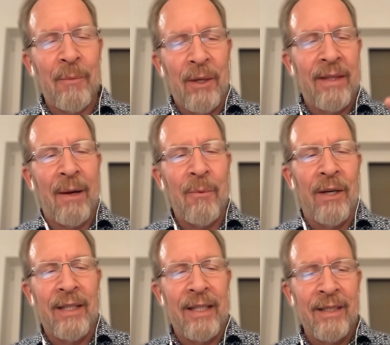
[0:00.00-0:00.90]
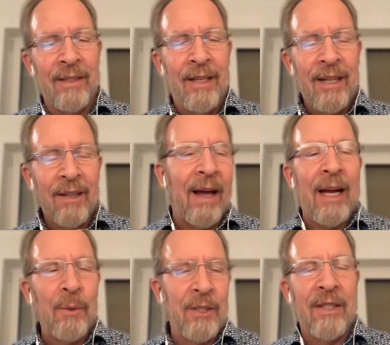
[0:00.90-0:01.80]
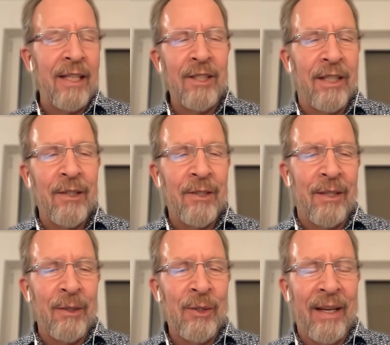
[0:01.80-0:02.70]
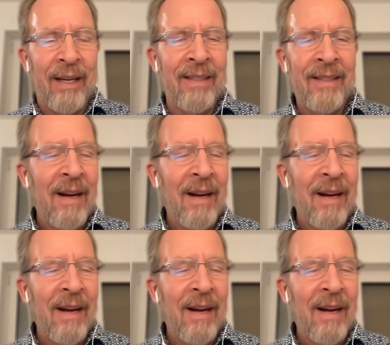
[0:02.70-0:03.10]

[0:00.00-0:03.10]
what they want in language that engineers understand.